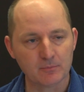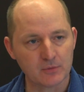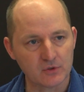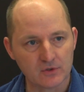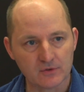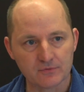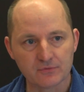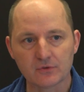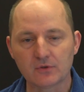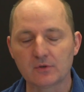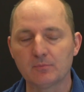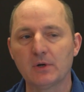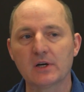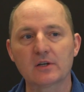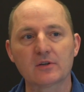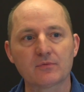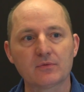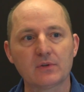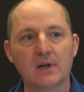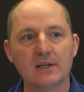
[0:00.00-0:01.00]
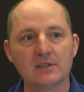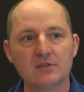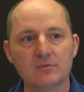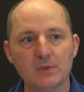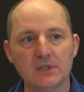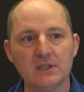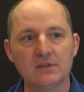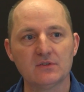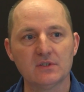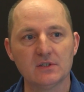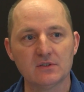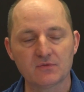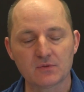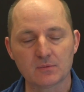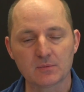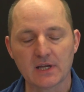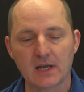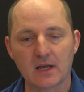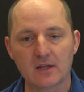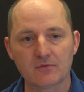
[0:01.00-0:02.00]
beautiful butterfly species
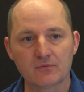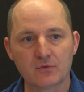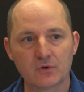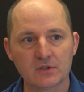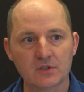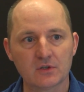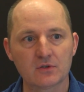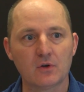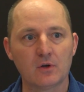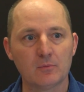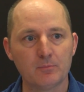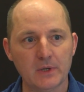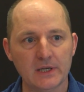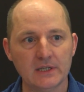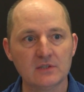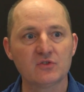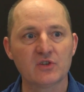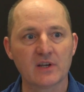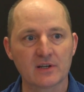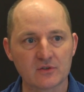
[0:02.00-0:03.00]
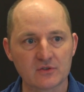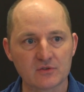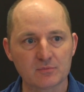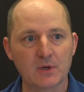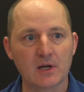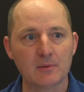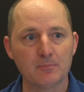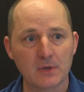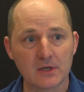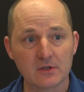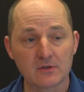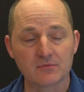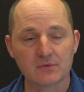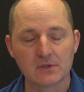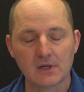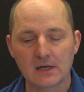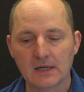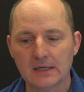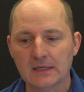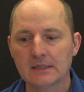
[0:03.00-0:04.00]
from California called bay checker spot
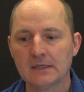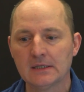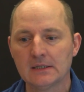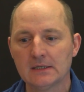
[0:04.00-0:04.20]
butterfly.